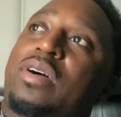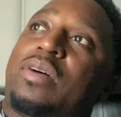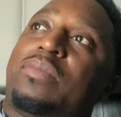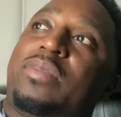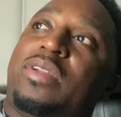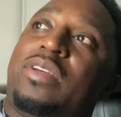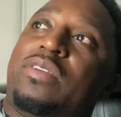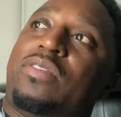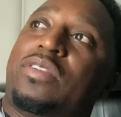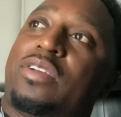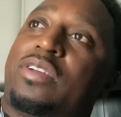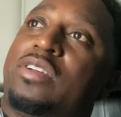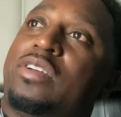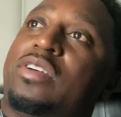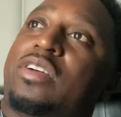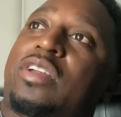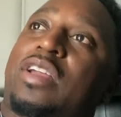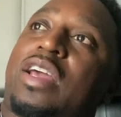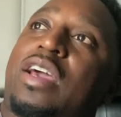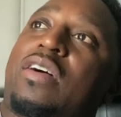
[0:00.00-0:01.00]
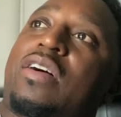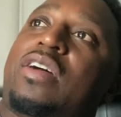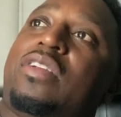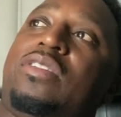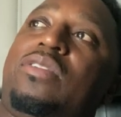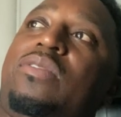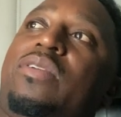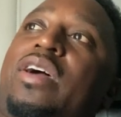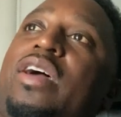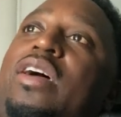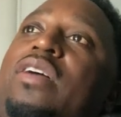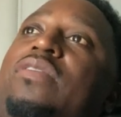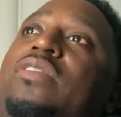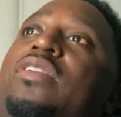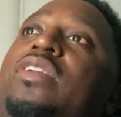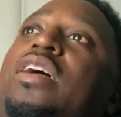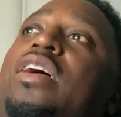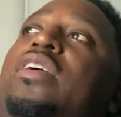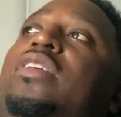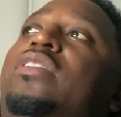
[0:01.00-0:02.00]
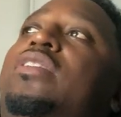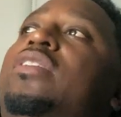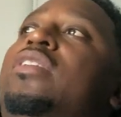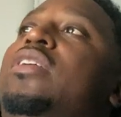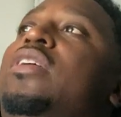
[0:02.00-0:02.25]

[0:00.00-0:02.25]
I'm living good now. I do have a nice